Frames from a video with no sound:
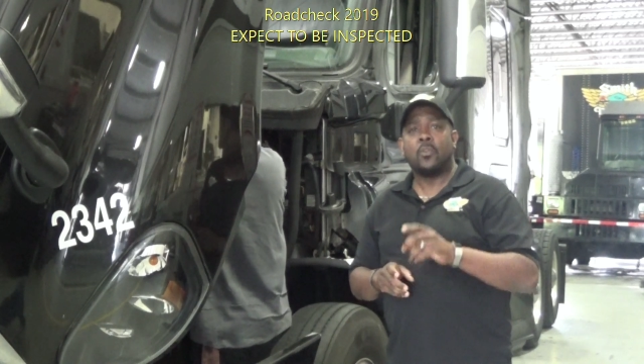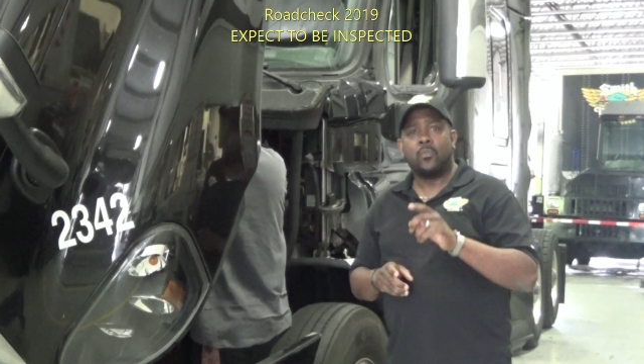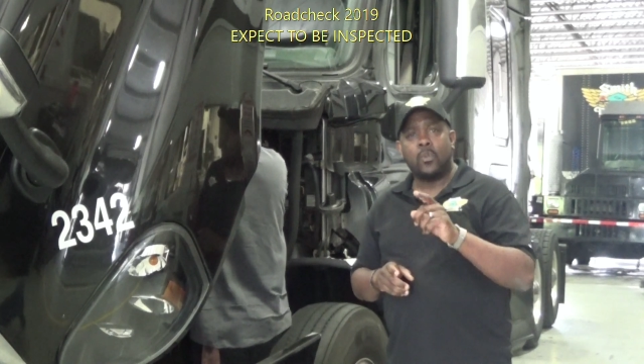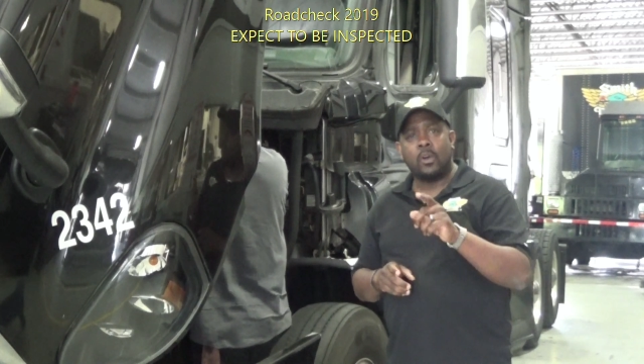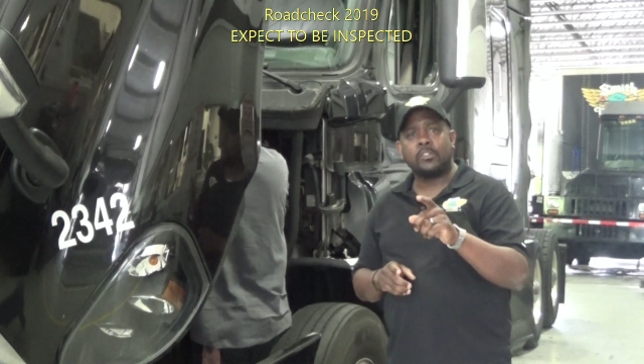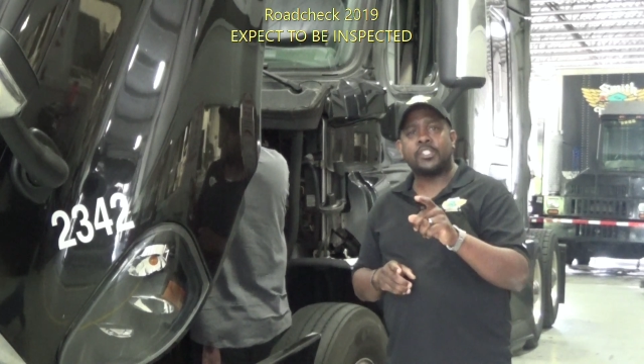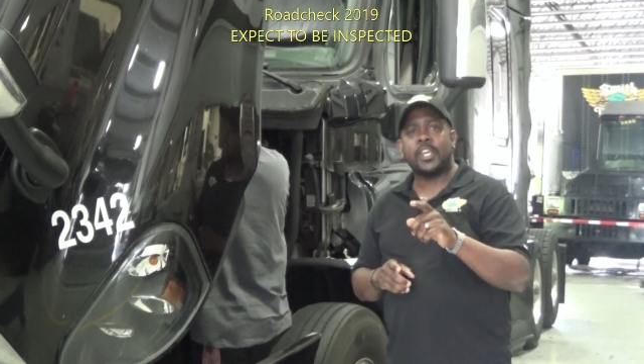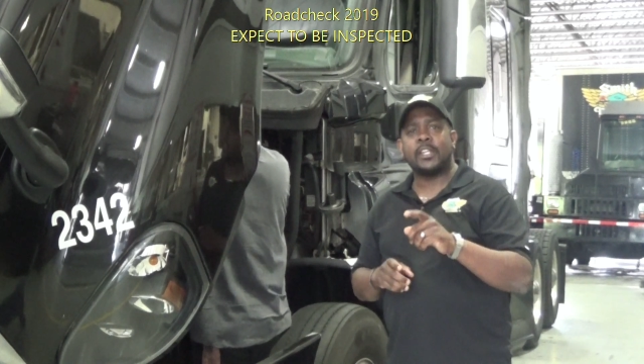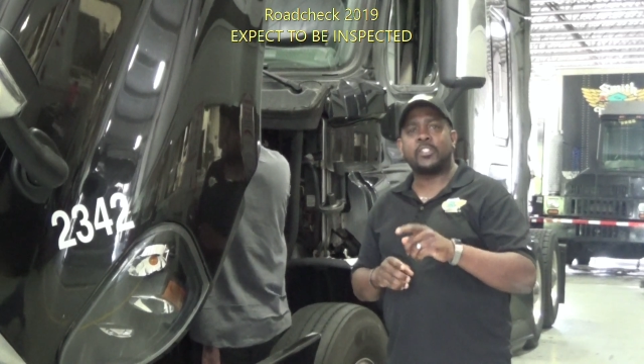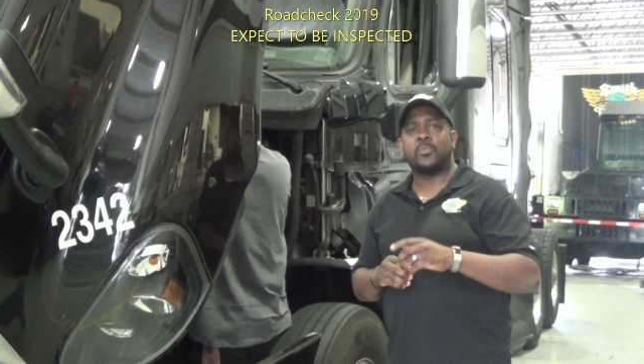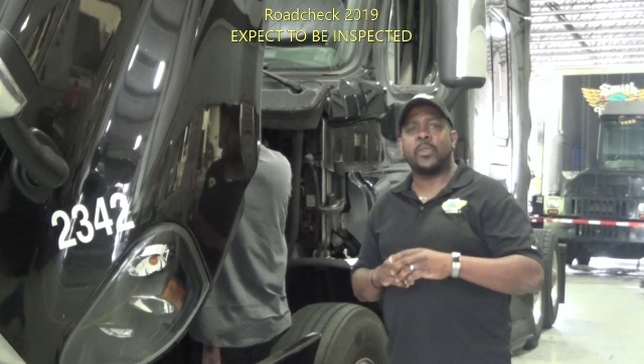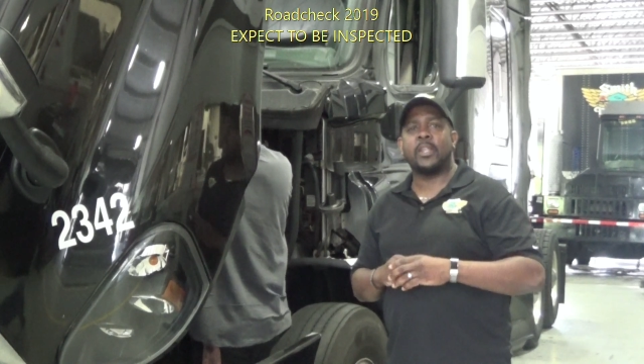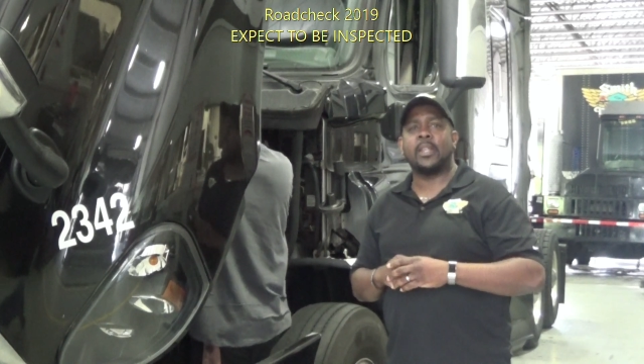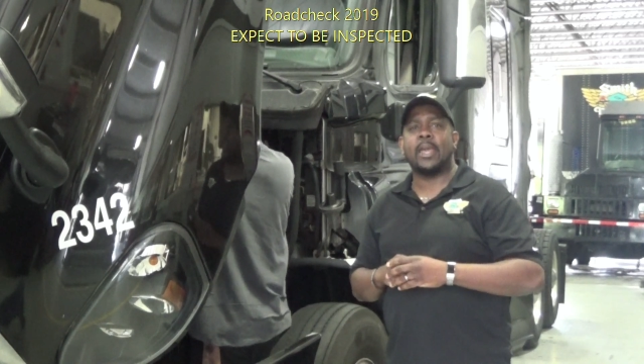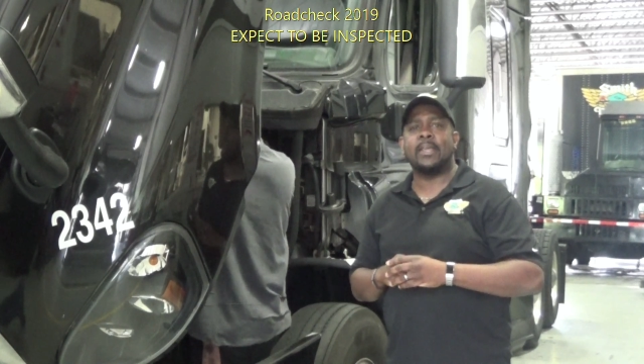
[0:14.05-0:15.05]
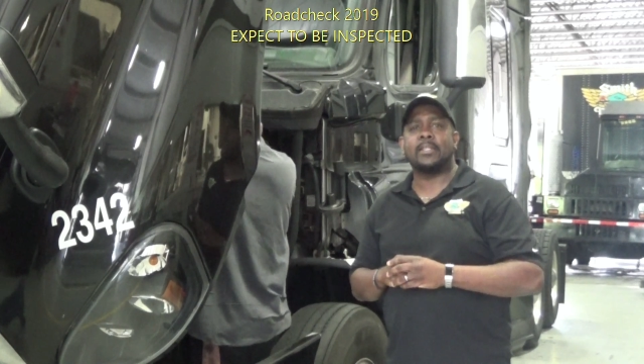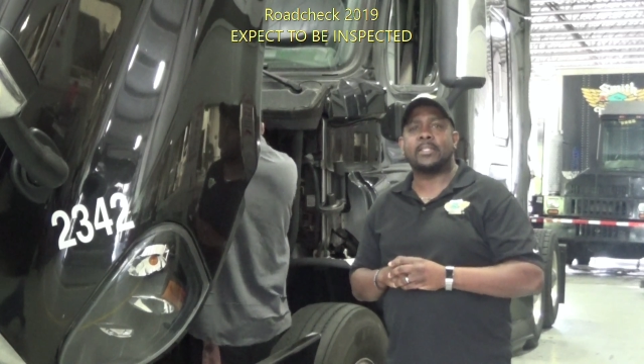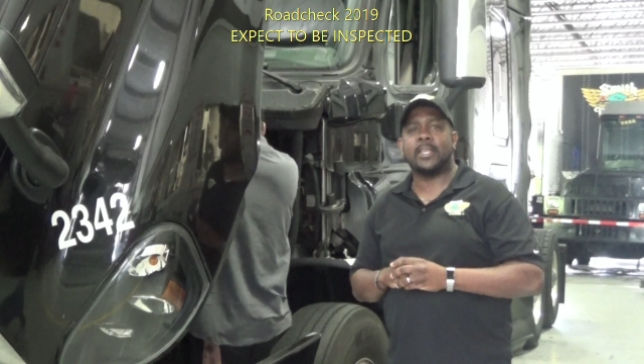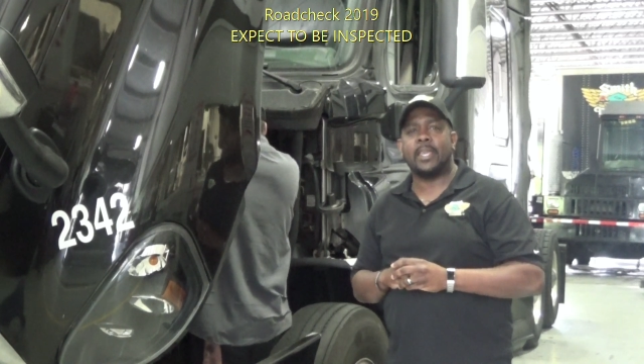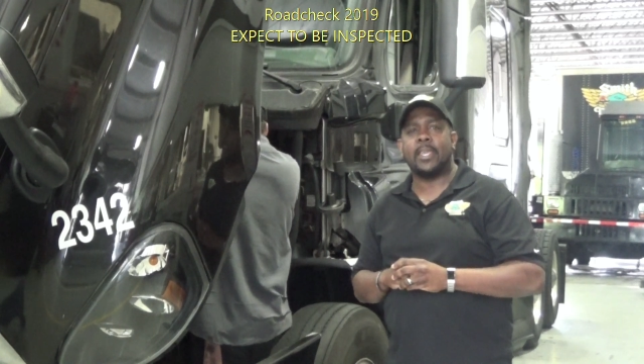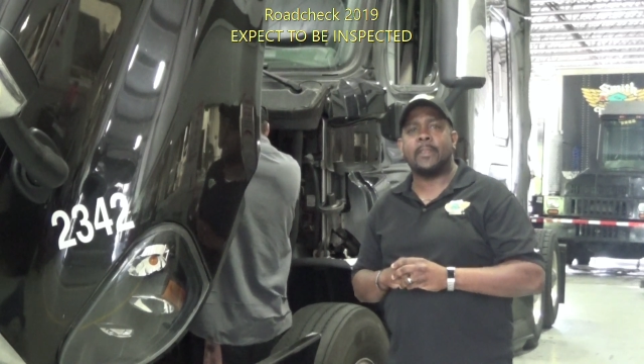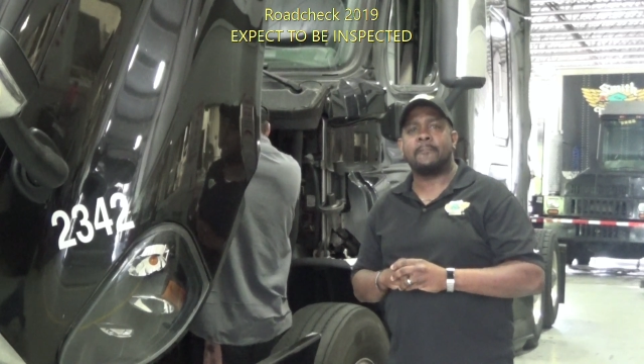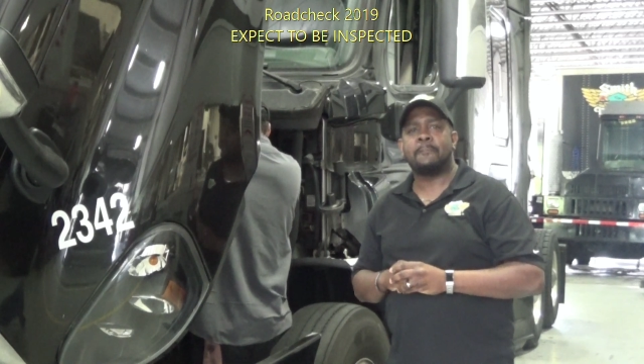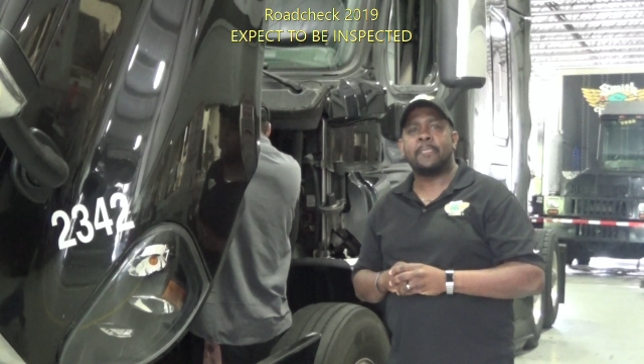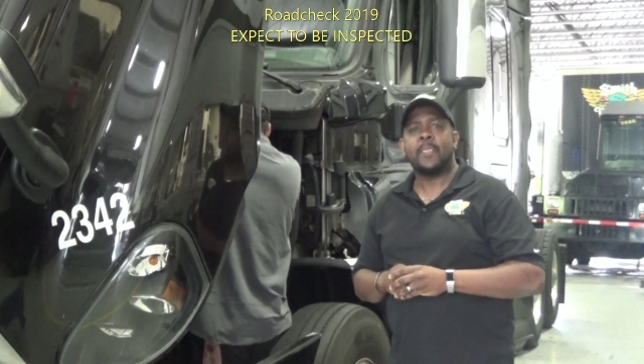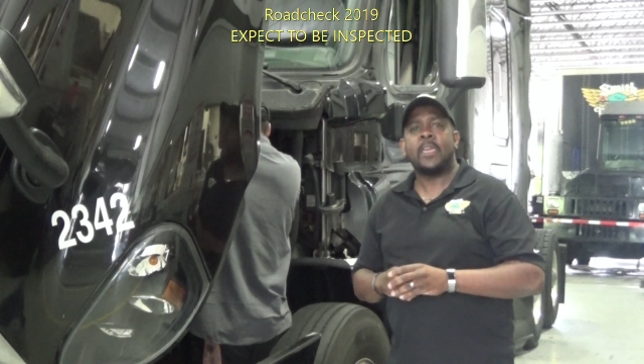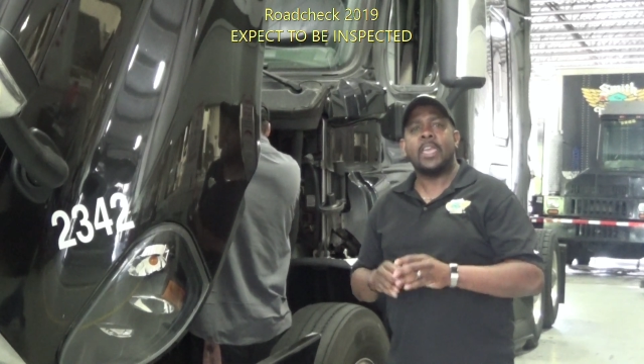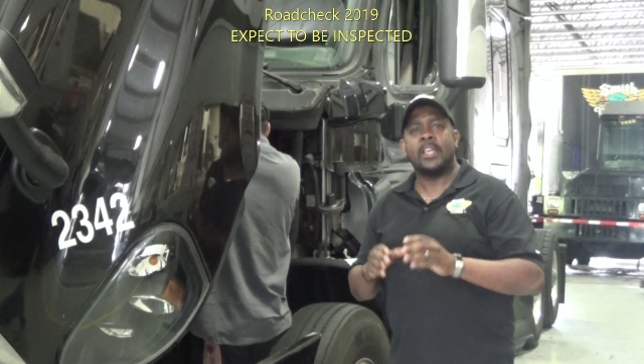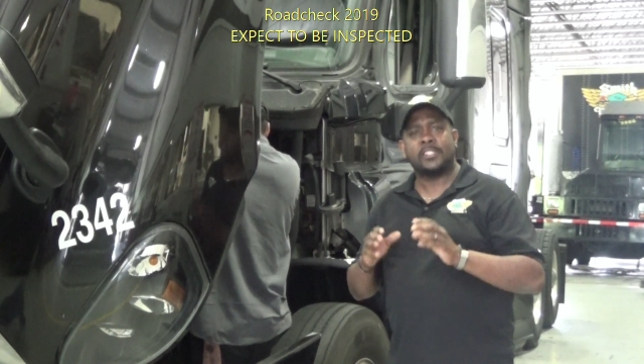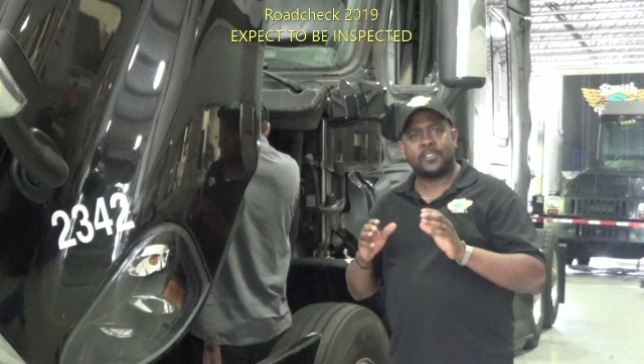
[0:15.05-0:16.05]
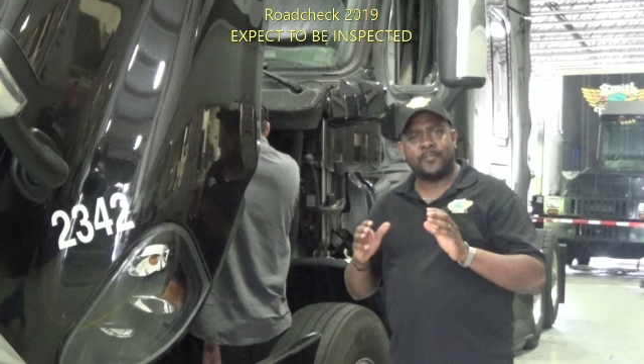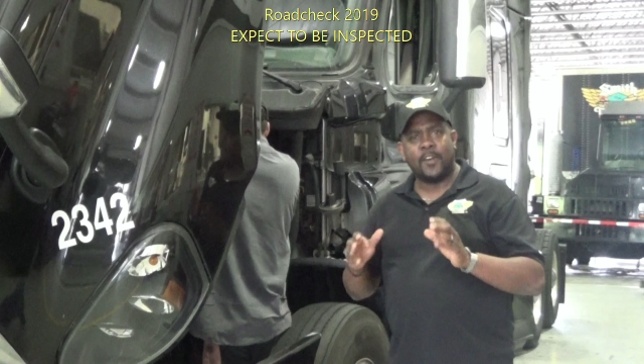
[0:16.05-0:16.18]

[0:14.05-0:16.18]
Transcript: Road Check 2019 is